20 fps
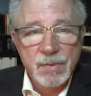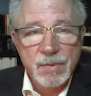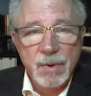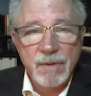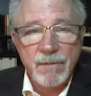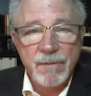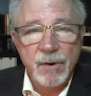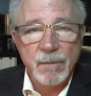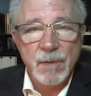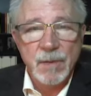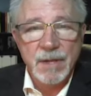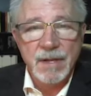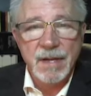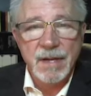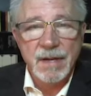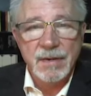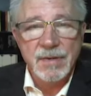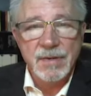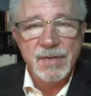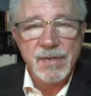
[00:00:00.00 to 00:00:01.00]
foam on the
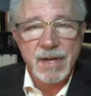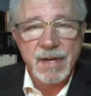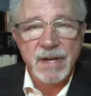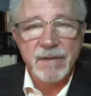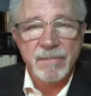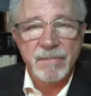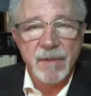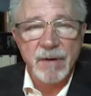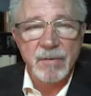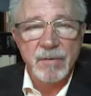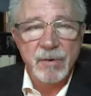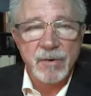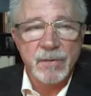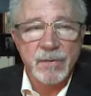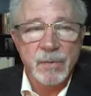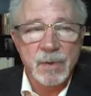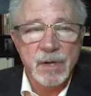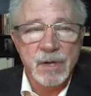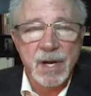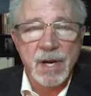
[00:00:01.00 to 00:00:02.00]
underside of my roof
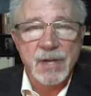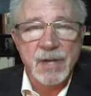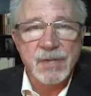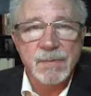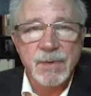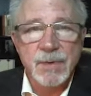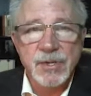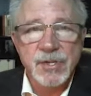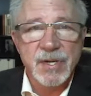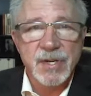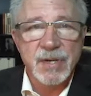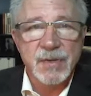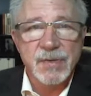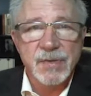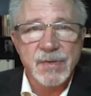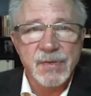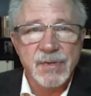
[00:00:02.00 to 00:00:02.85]
will cause my shingles